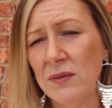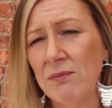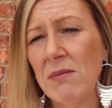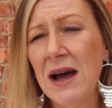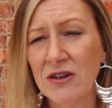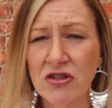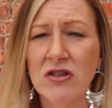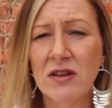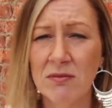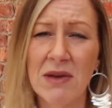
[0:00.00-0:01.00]

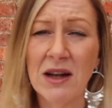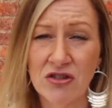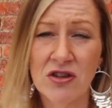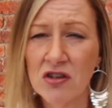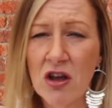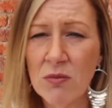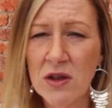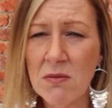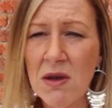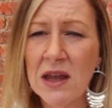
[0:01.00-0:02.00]
match the match the top
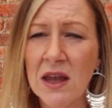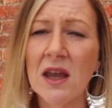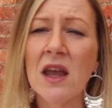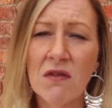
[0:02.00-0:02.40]
that you're making,